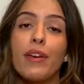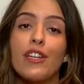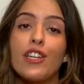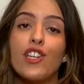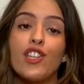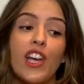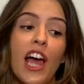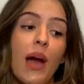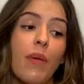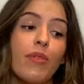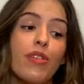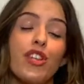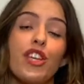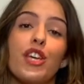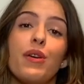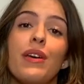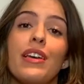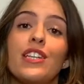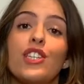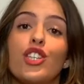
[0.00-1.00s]
going to share with
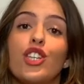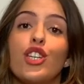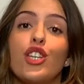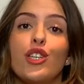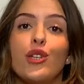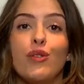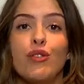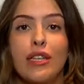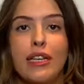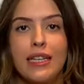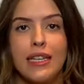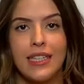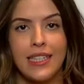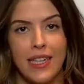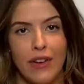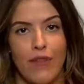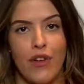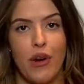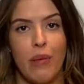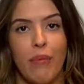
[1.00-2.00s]
you is to use a
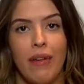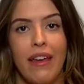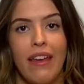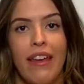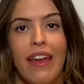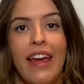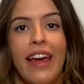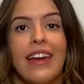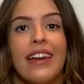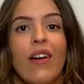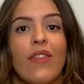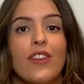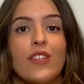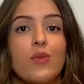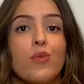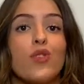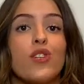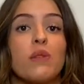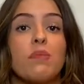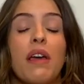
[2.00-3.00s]
serum. Now this
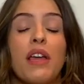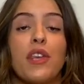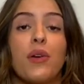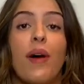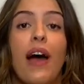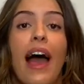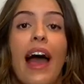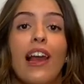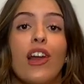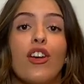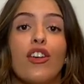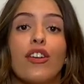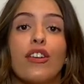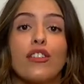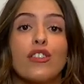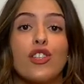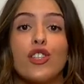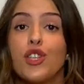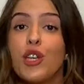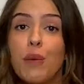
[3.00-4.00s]
will just make your hair look
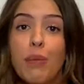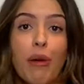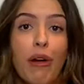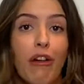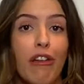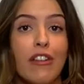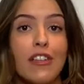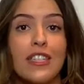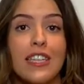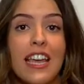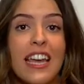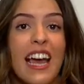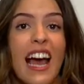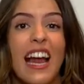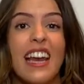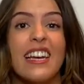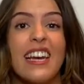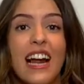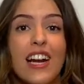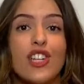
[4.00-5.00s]
super glossy
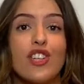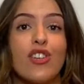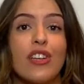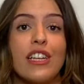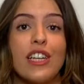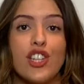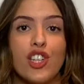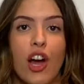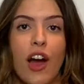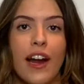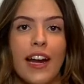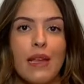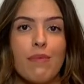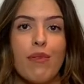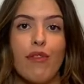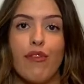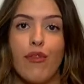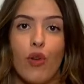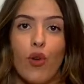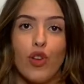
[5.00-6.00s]
and naturally shiny
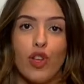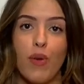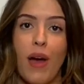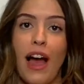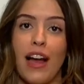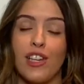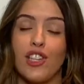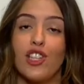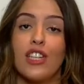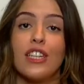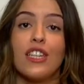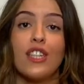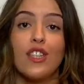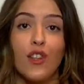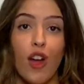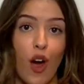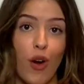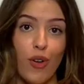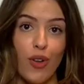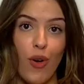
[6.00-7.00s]
before you actually
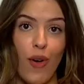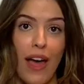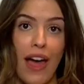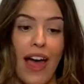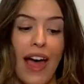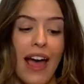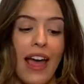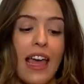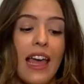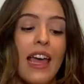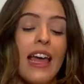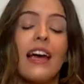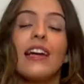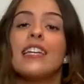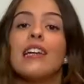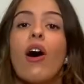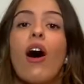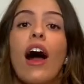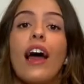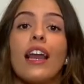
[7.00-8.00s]
style your hair.
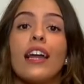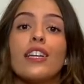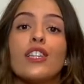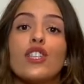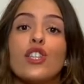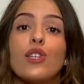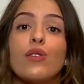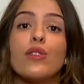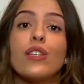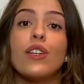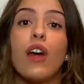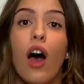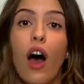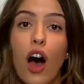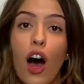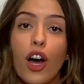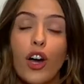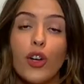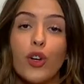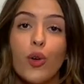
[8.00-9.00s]
Now I like to use an
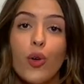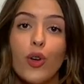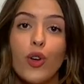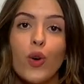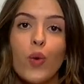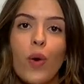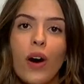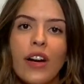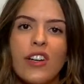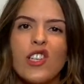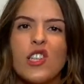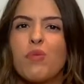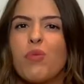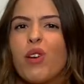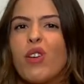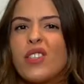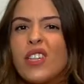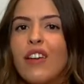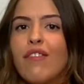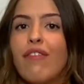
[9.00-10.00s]
argan oil one just
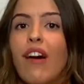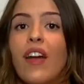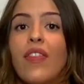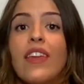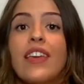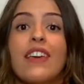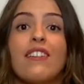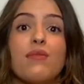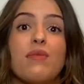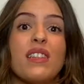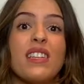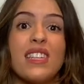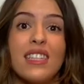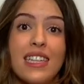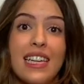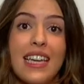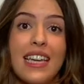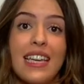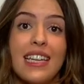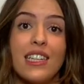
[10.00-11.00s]
because I find it gives me the
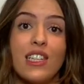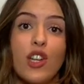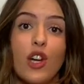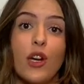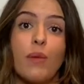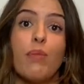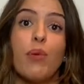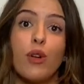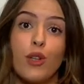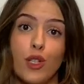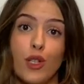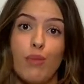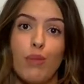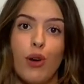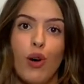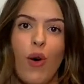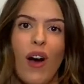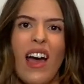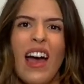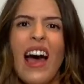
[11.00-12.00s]
sleekiest look
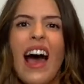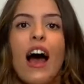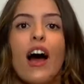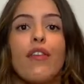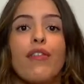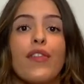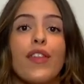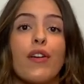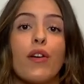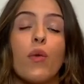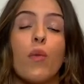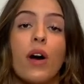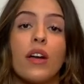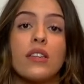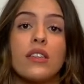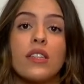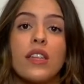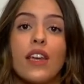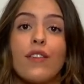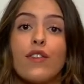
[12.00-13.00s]
possible. However, there are
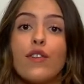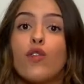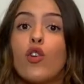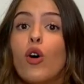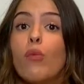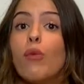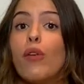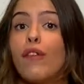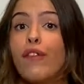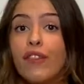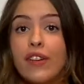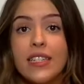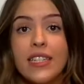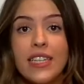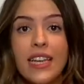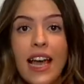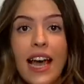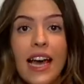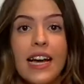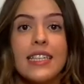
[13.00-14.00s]
ones that if you've got more
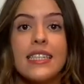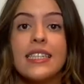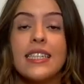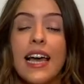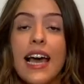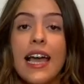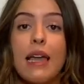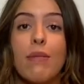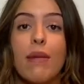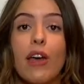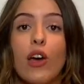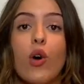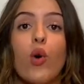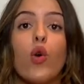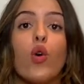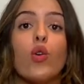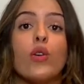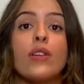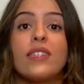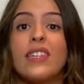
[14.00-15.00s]
frizzy hair to tame it
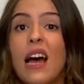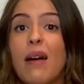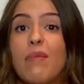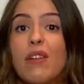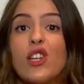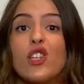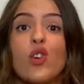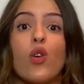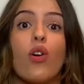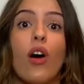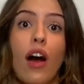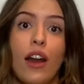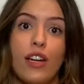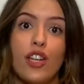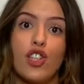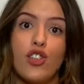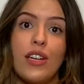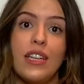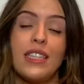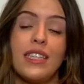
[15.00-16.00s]
or damaged or colour
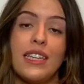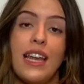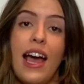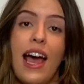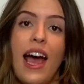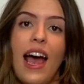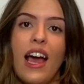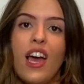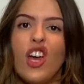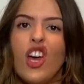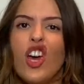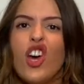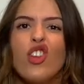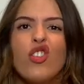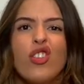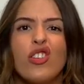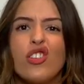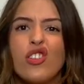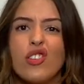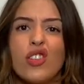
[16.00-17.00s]
treated hair,
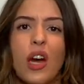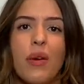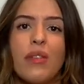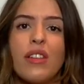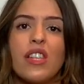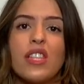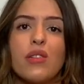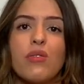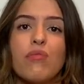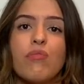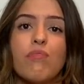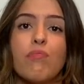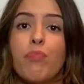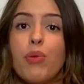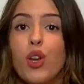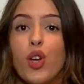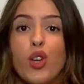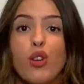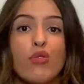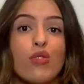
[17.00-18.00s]
you can just go into
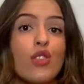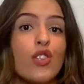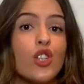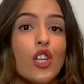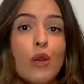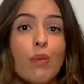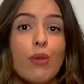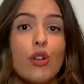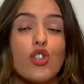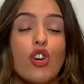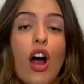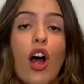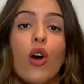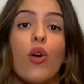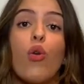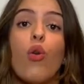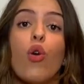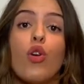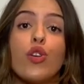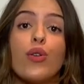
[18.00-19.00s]
Boots,
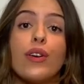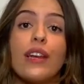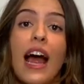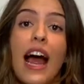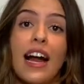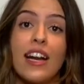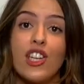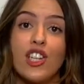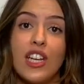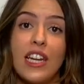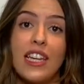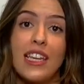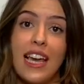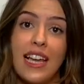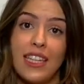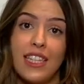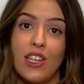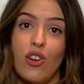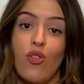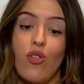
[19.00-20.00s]
Superdrug, or you can actually
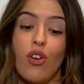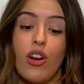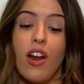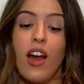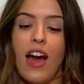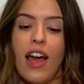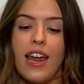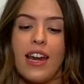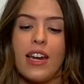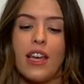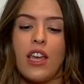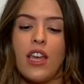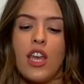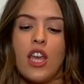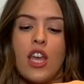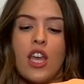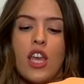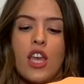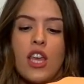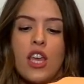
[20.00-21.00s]
get it online.
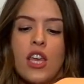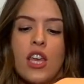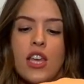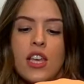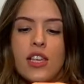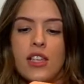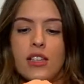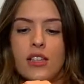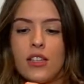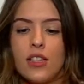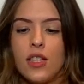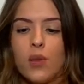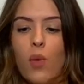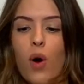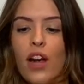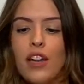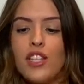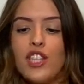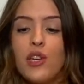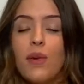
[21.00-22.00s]
So
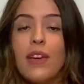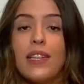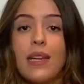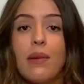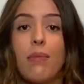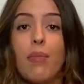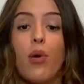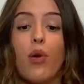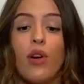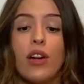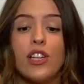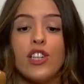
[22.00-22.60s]
what I do is I pour